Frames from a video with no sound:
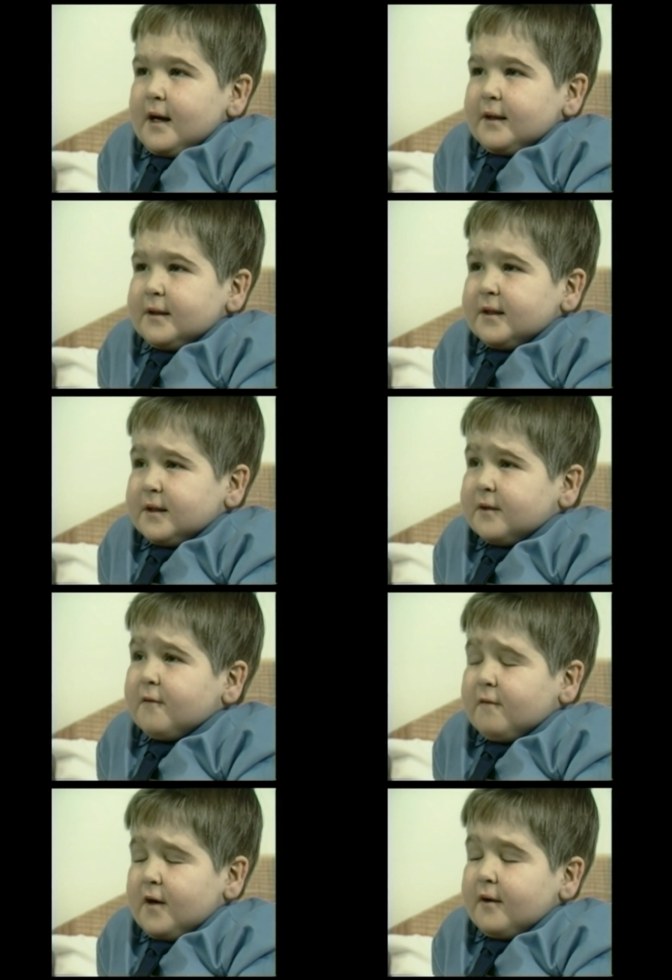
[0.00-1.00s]
And it is
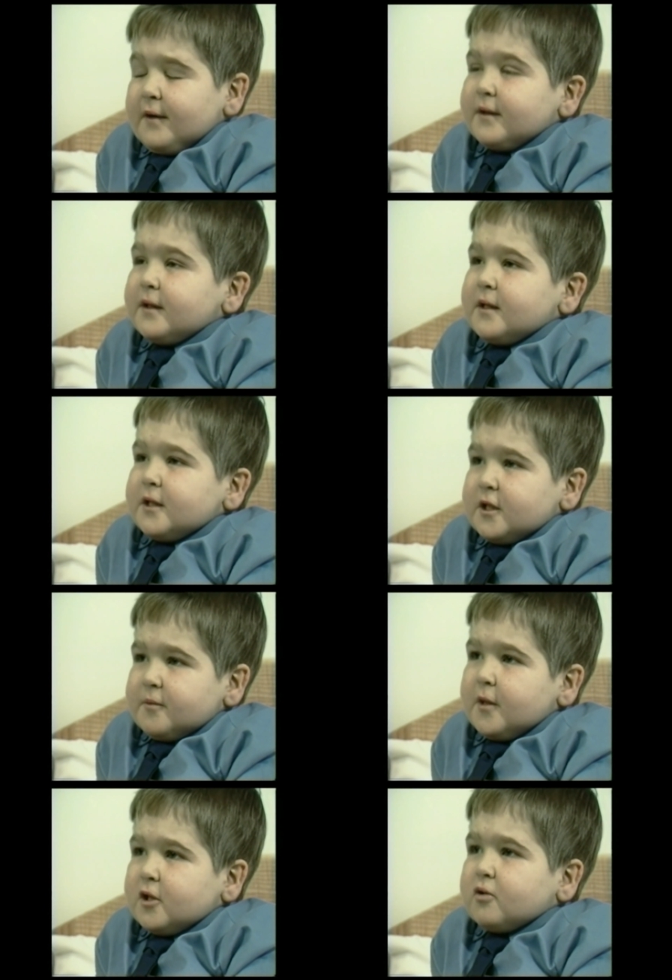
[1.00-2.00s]
a very
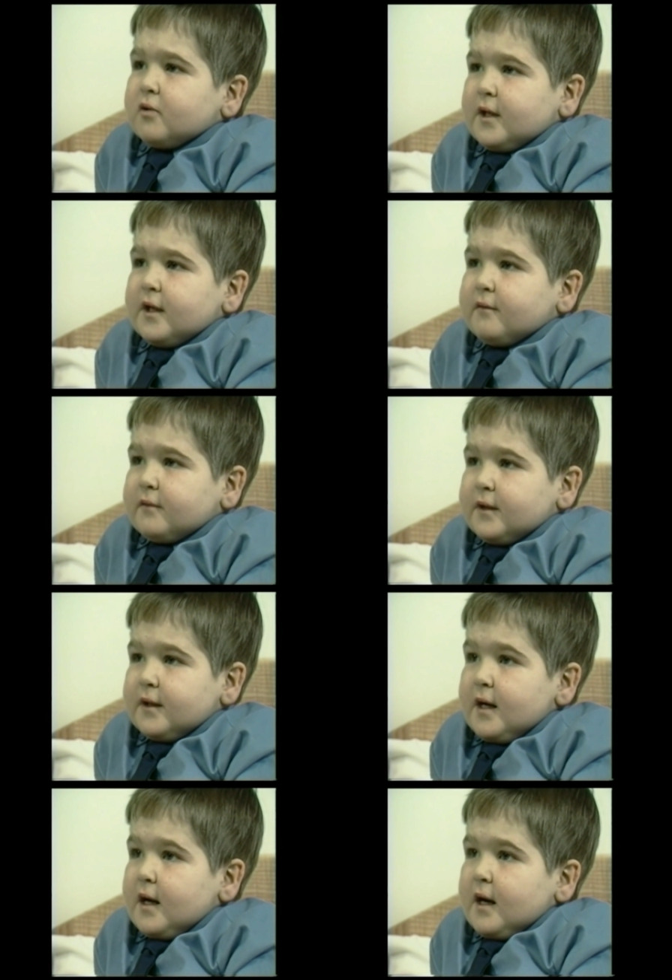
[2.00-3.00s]
special gift.
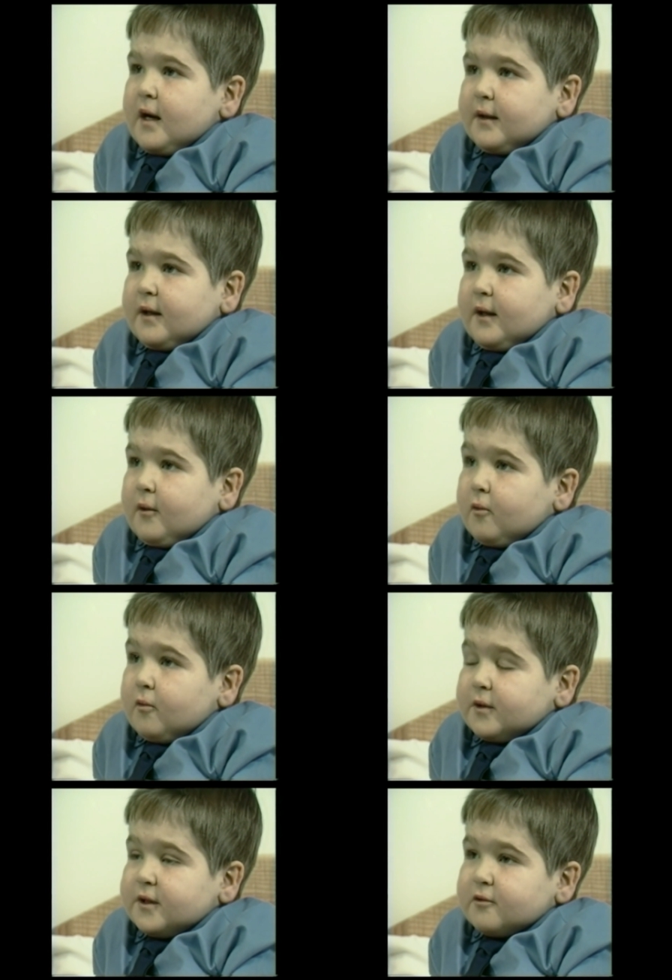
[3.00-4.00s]
And I
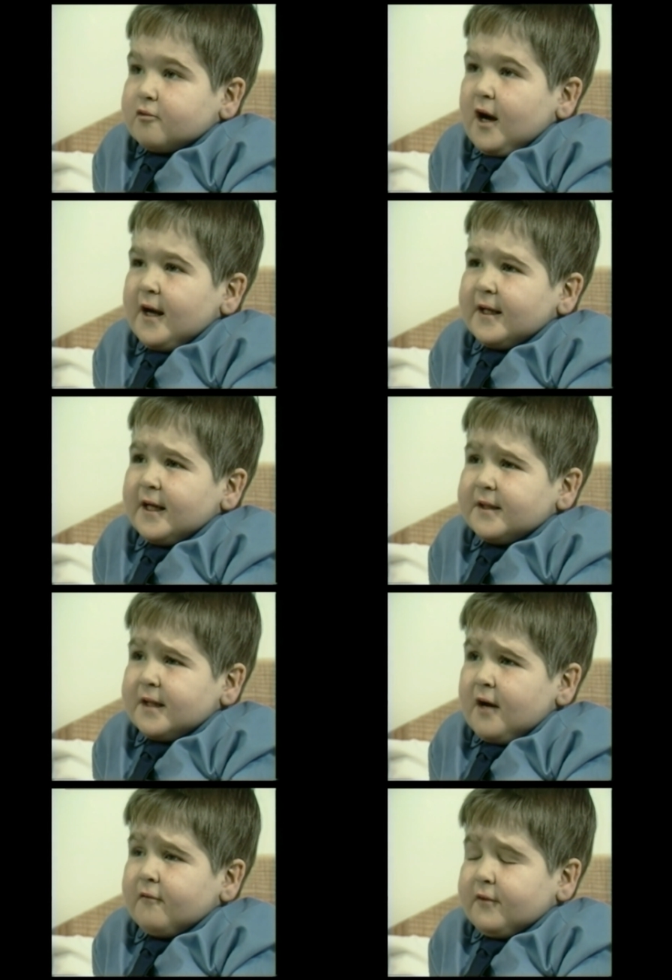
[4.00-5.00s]
always try and get
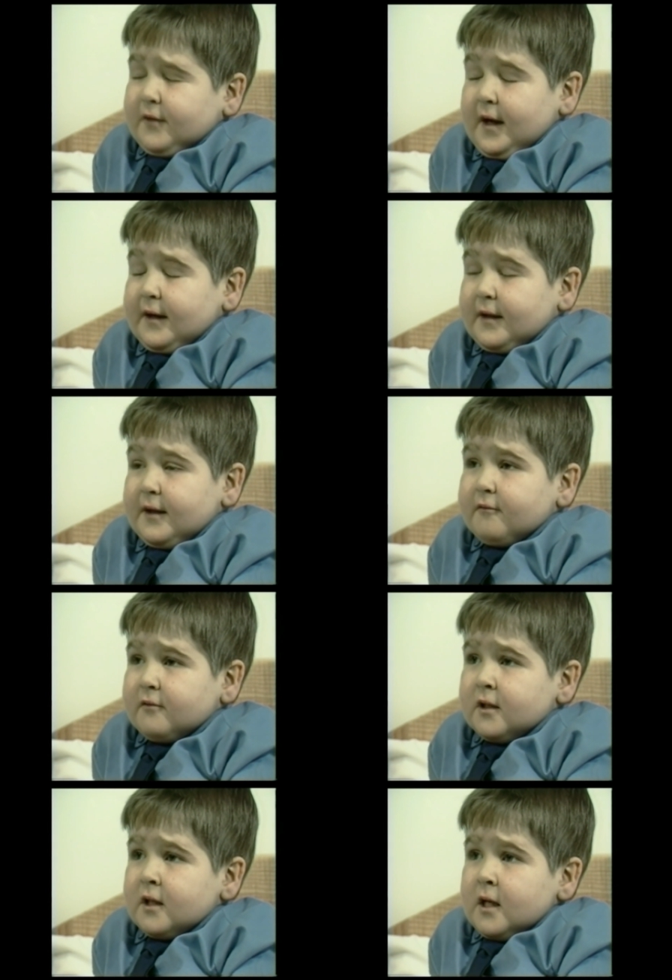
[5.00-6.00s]
down for that gift.
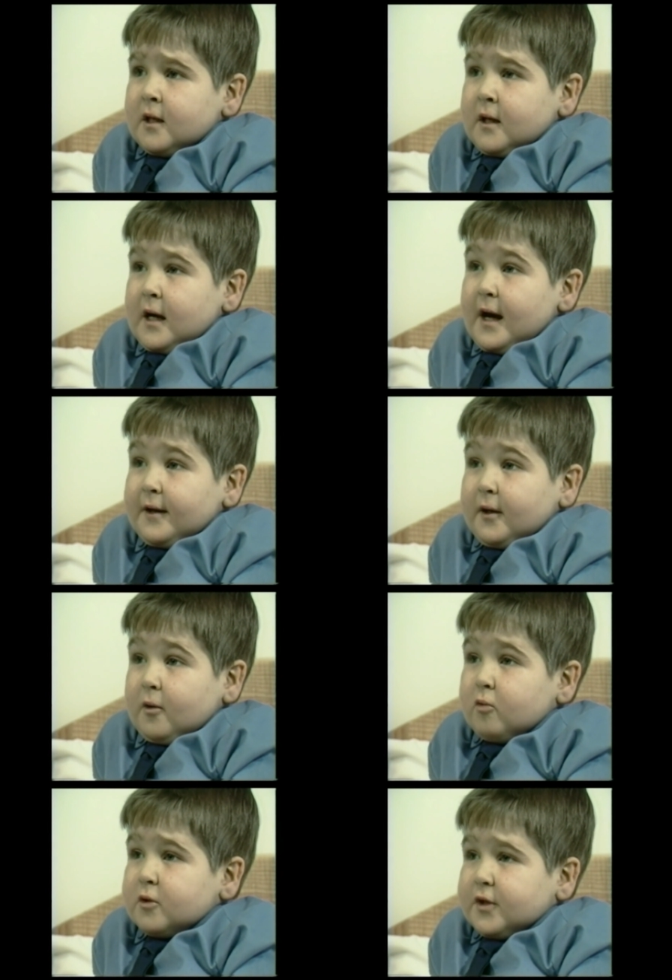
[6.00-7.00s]
And
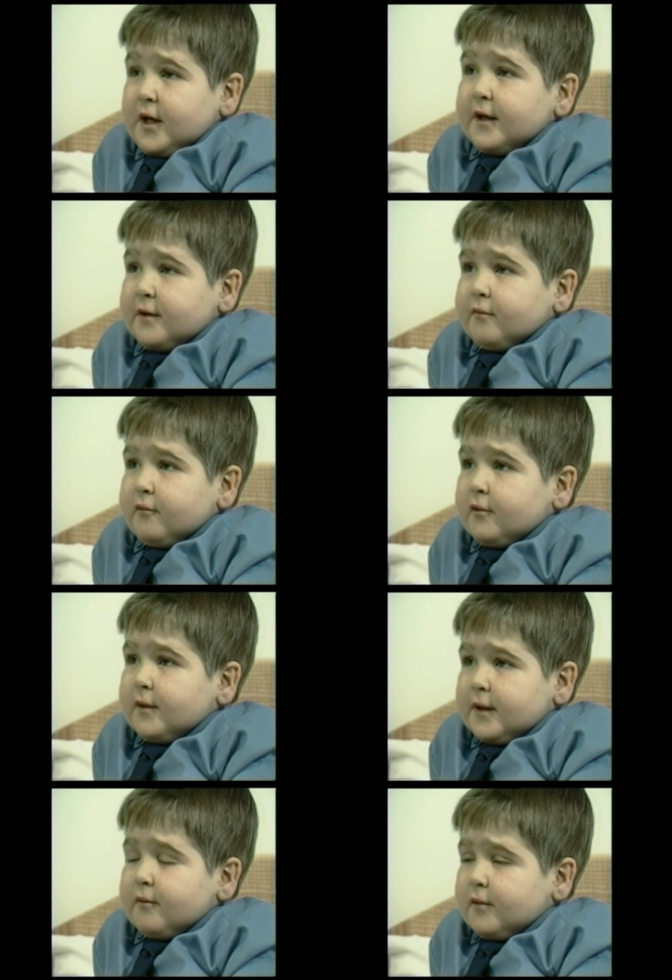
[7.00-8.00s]
I always thank him for
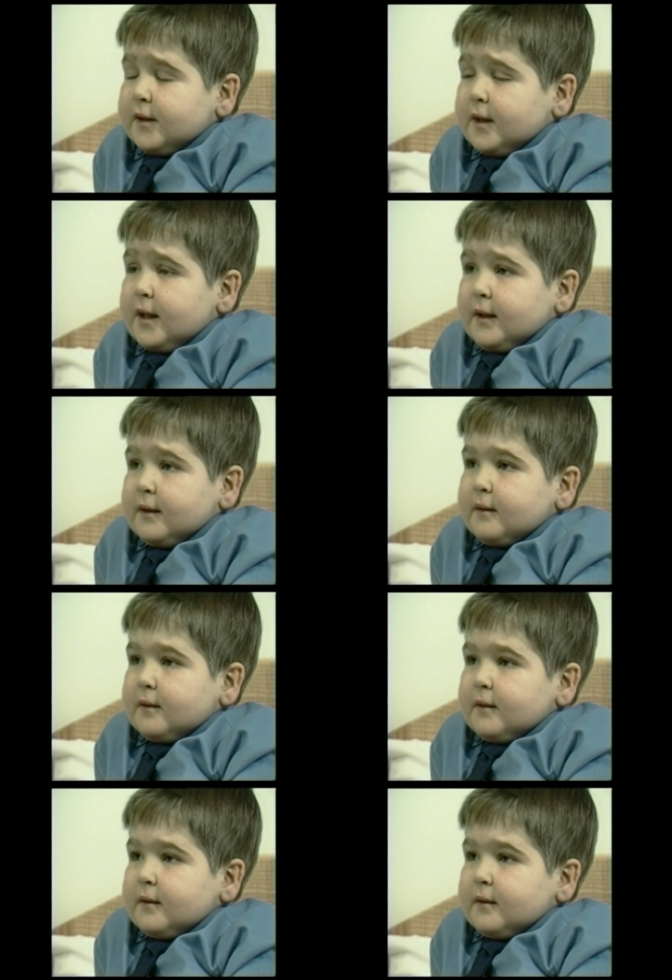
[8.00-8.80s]
it every day.